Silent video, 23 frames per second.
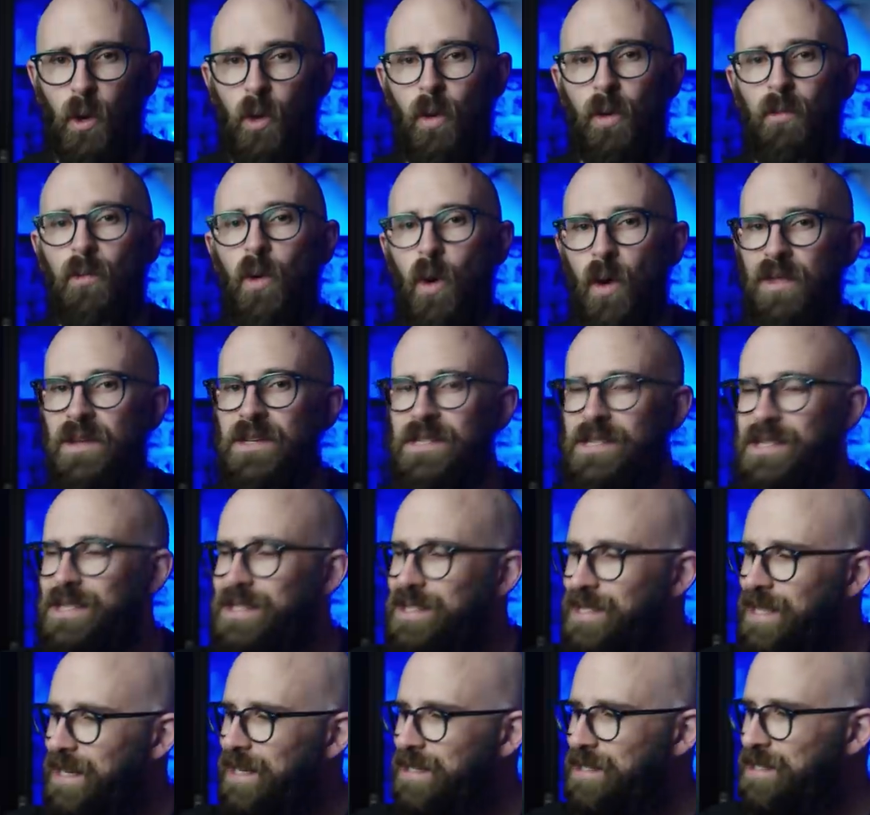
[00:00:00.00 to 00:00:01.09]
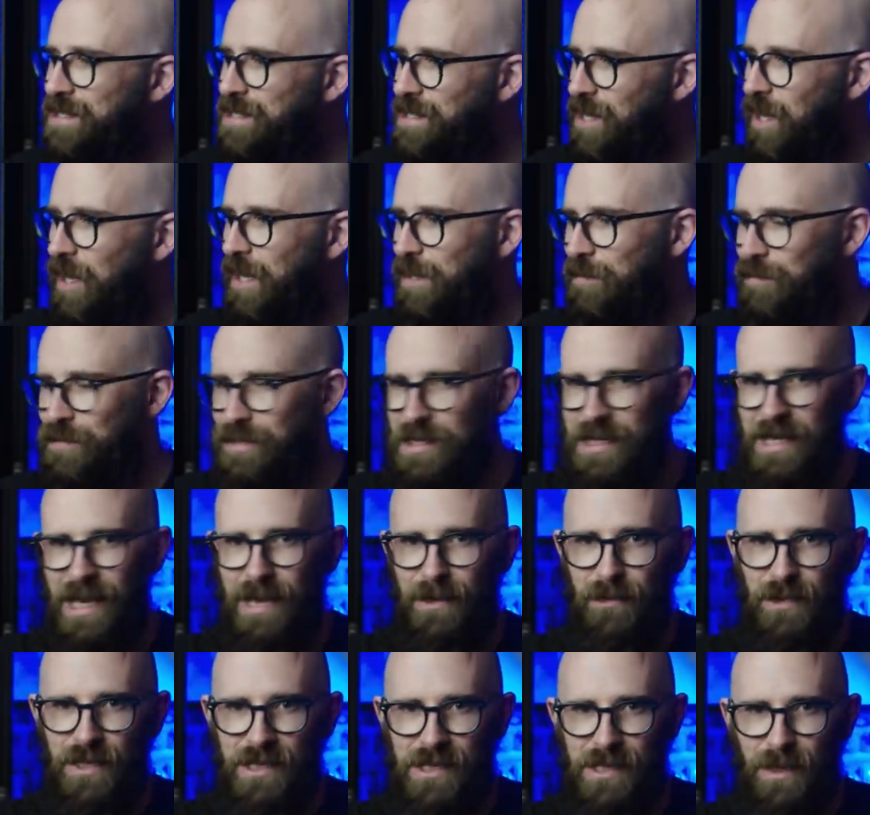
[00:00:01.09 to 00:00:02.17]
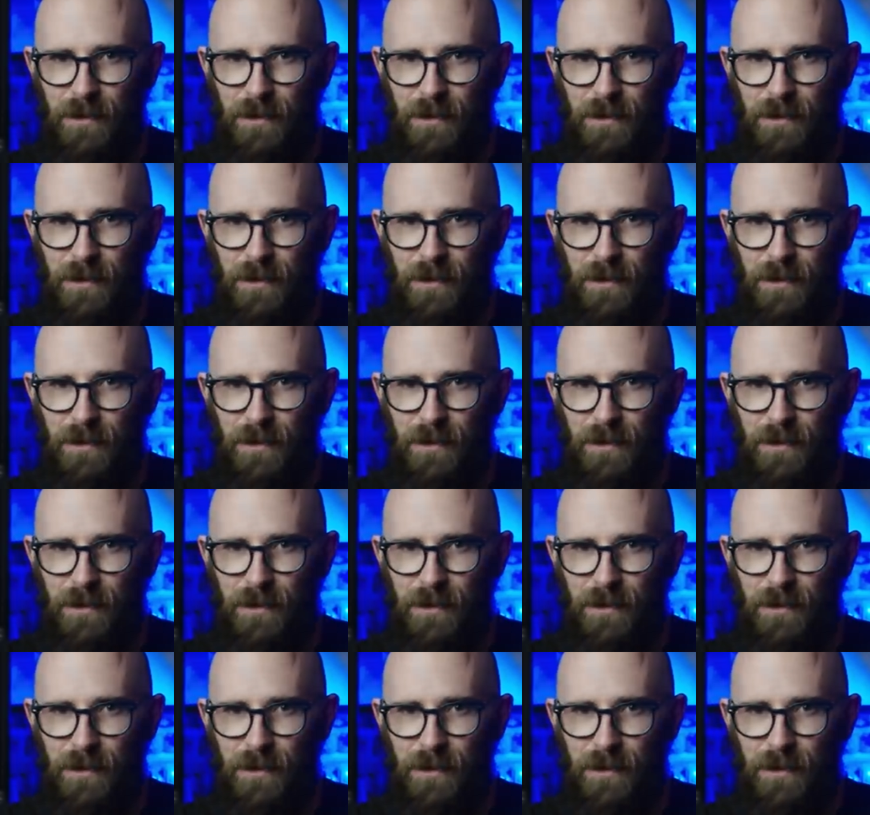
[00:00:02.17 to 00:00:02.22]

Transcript: or more than six times the Edmund's